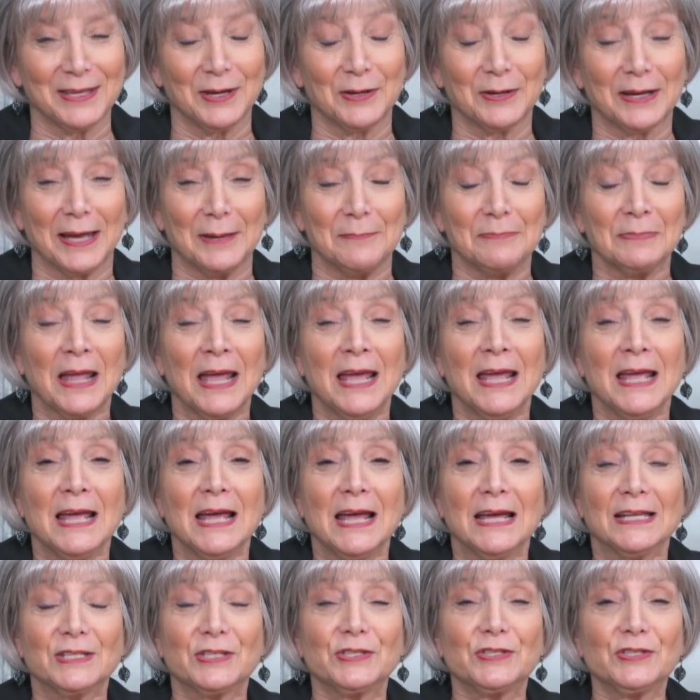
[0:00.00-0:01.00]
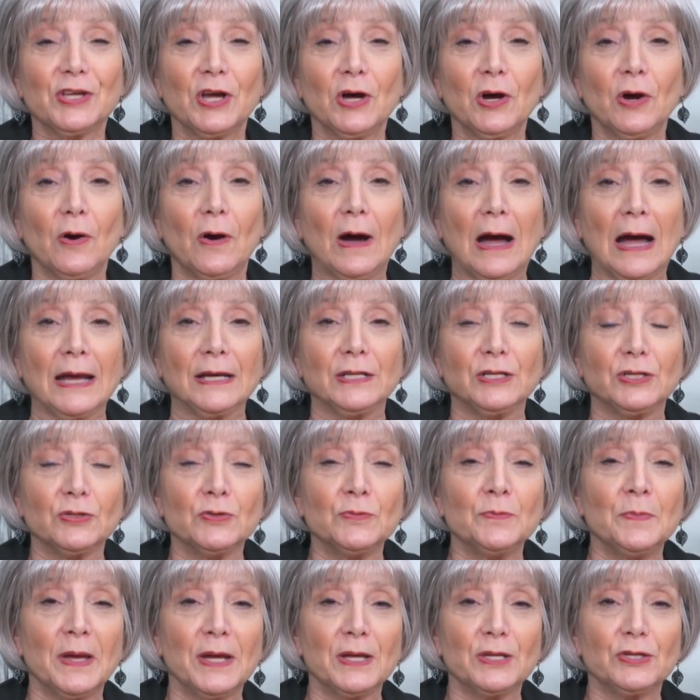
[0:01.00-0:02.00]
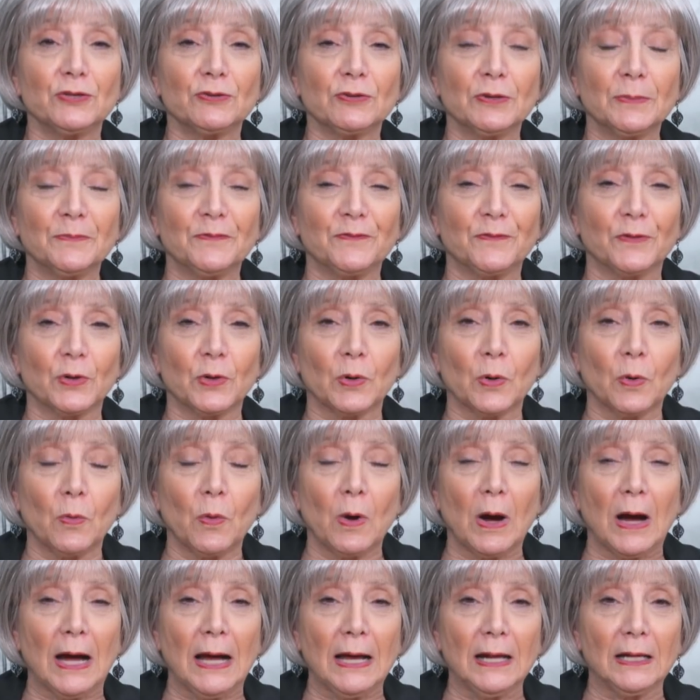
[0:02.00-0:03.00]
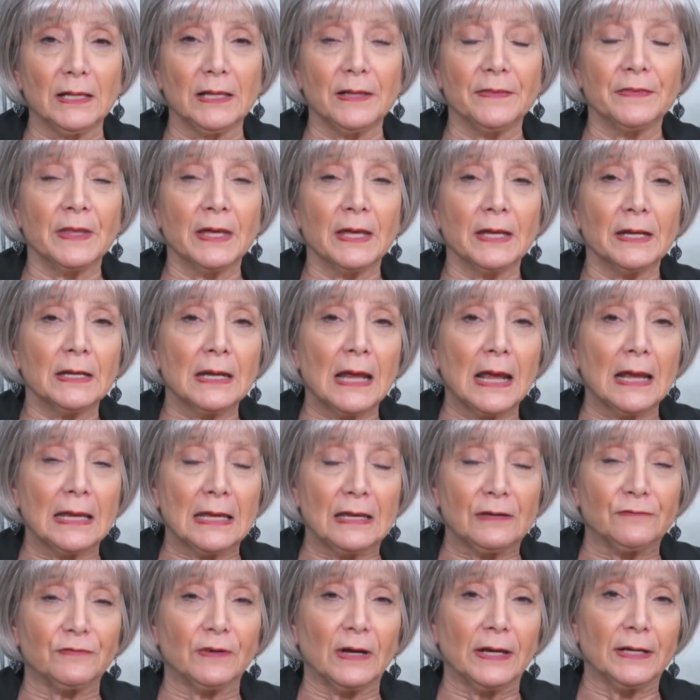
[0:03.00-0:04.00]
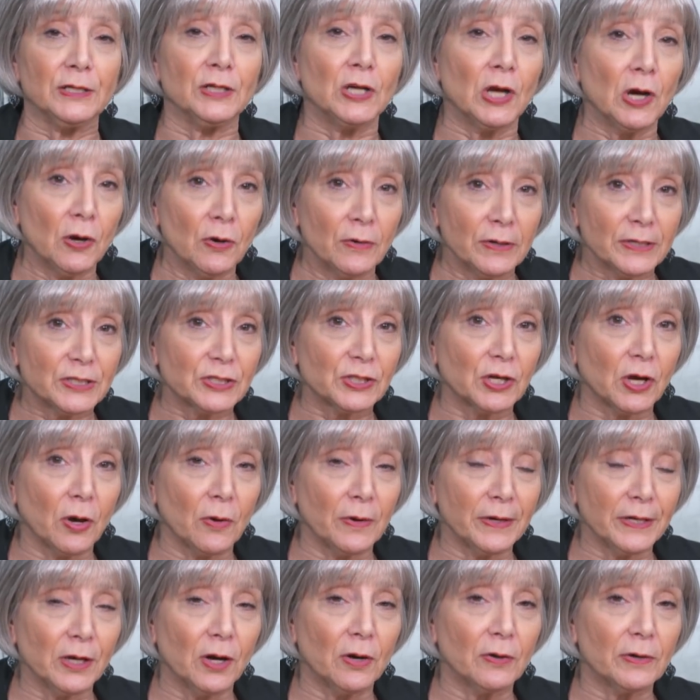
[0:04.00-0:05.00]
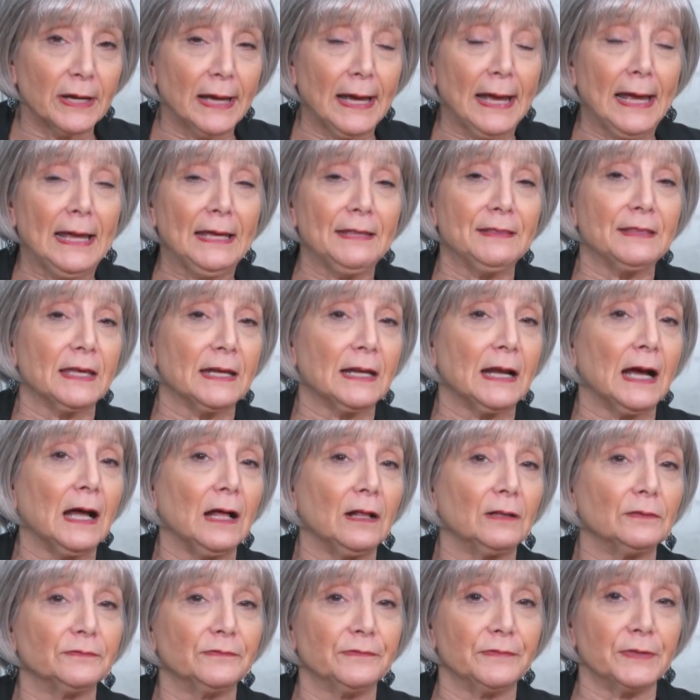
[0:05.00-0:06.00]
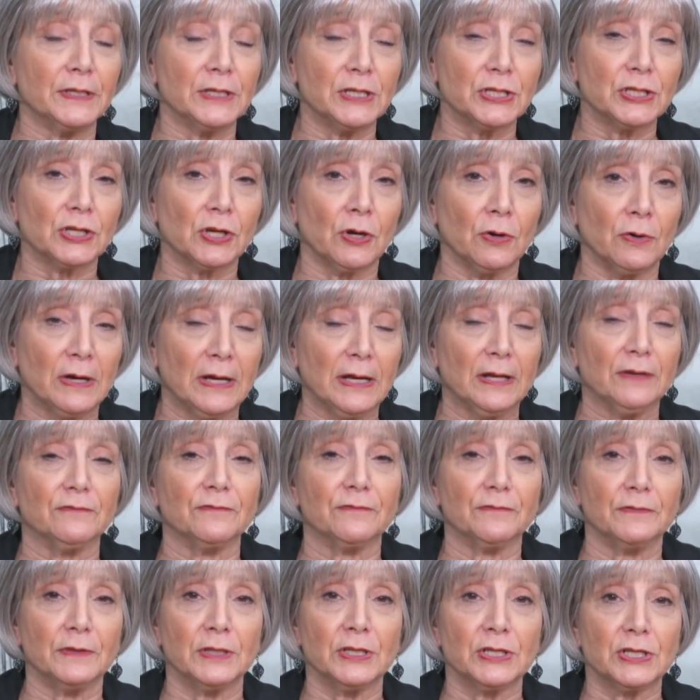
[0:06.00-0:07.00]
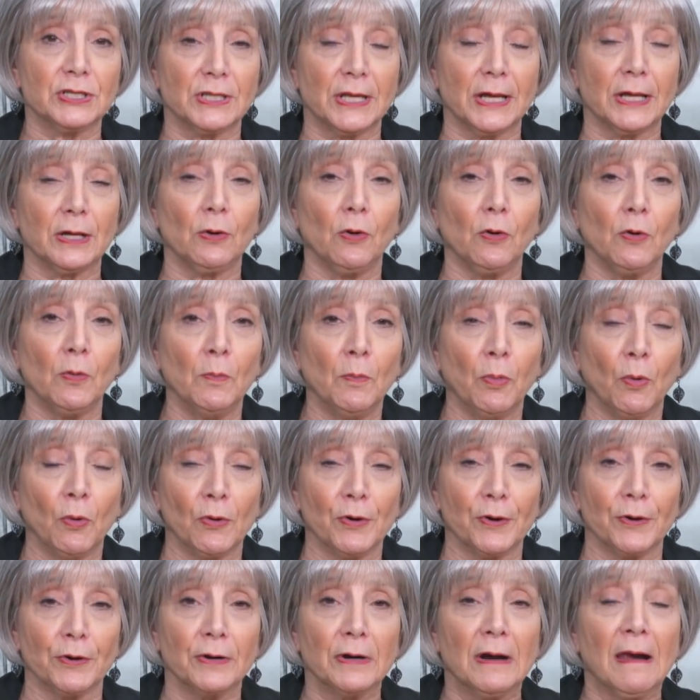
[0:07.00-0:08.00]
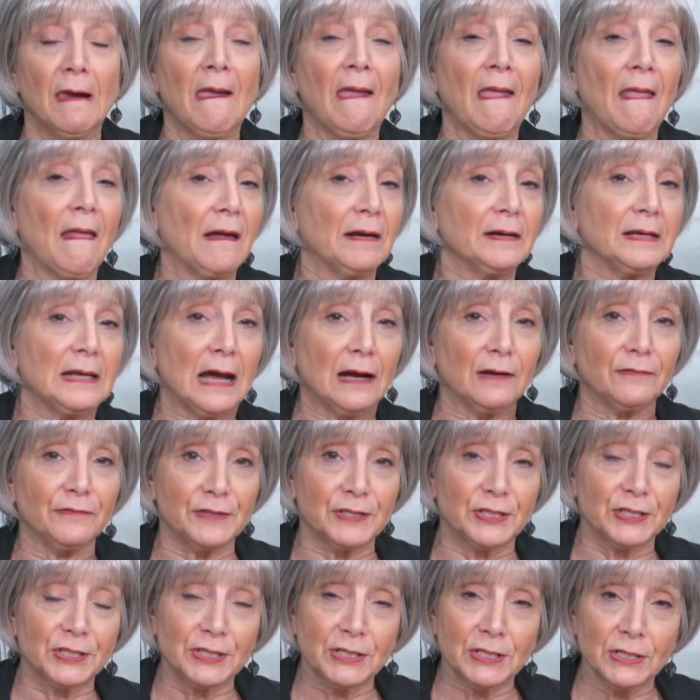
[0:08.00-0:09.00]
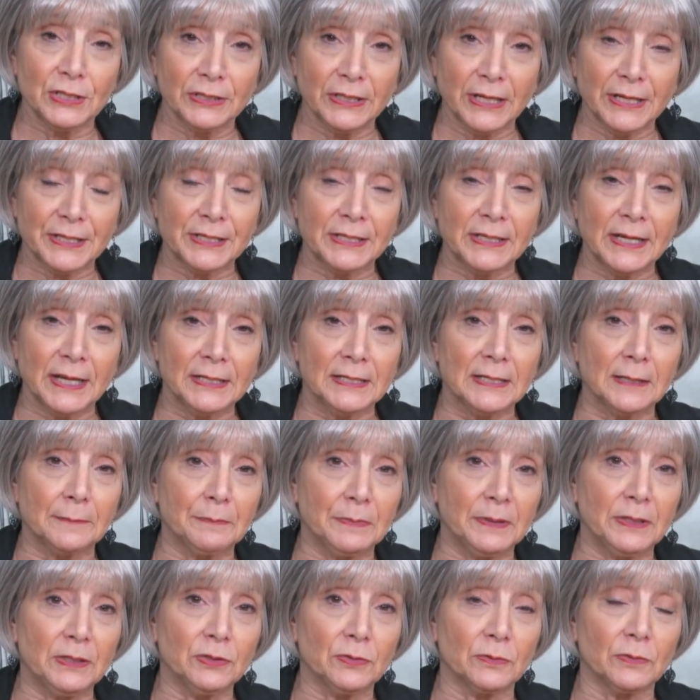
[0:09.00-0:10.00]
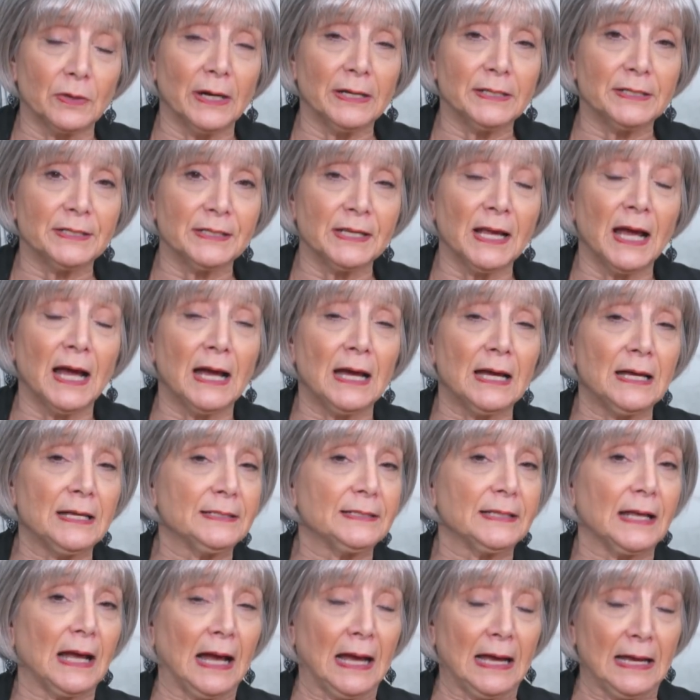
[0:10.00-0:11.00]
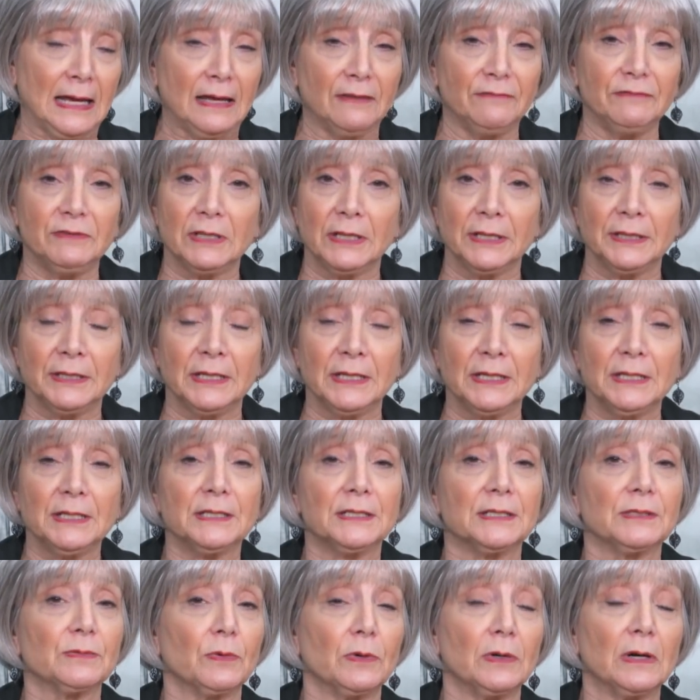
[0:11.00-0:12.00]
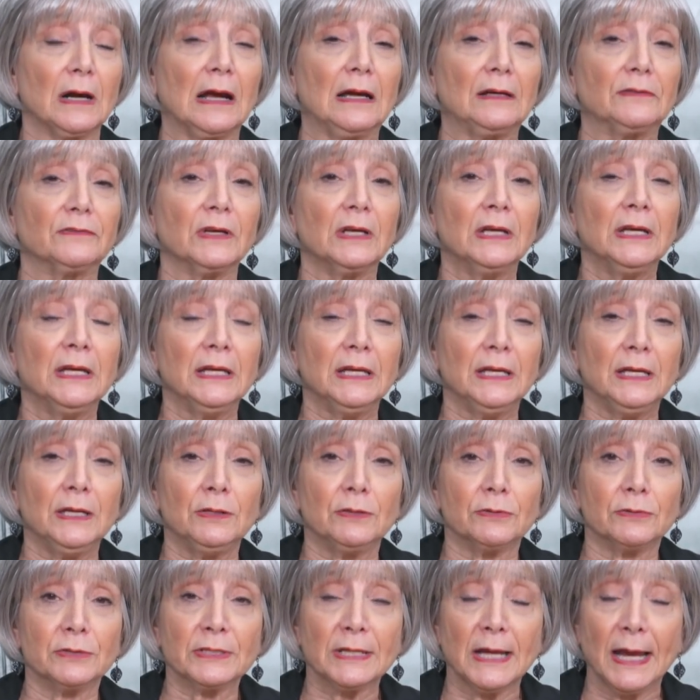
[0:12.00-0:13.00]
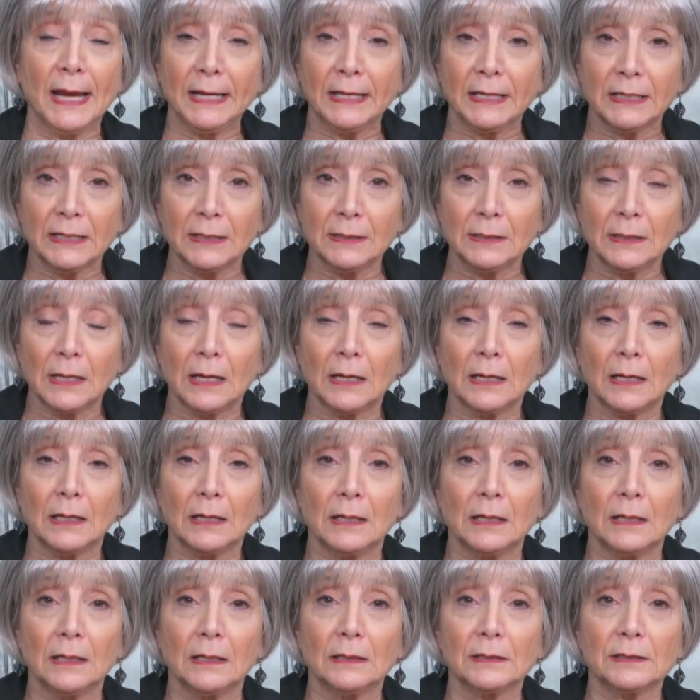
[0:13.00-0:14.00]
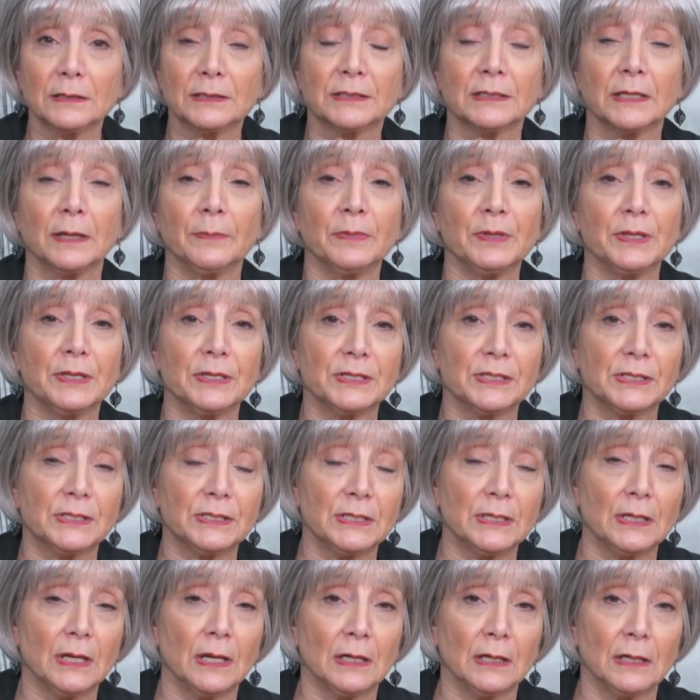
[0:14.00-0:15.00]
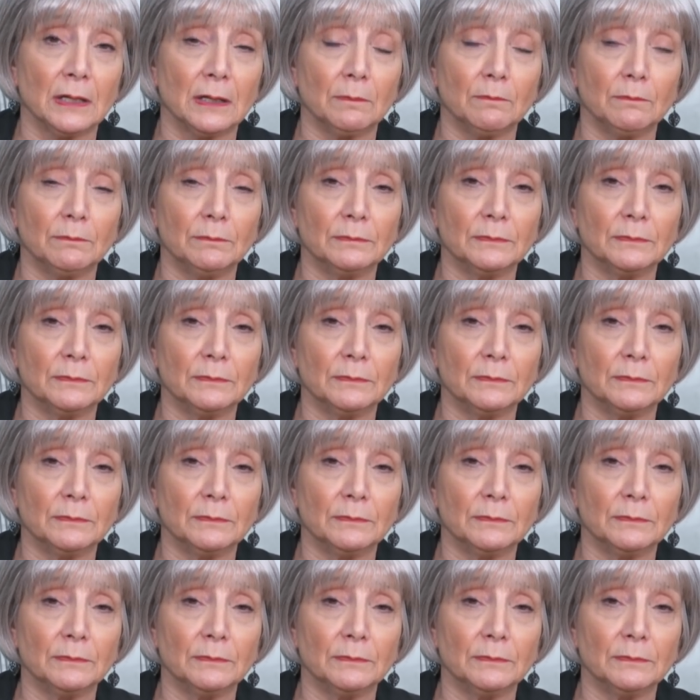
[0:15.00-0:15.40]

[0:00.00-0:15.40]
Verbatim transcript: math, okay. So I do measure them for a while, and then if I know it's going okay, then I'll finish, go ahead and finish that whole border. Now, if it still doesn't end up being the right size, I have done this where I've either taken uh, some of the uh,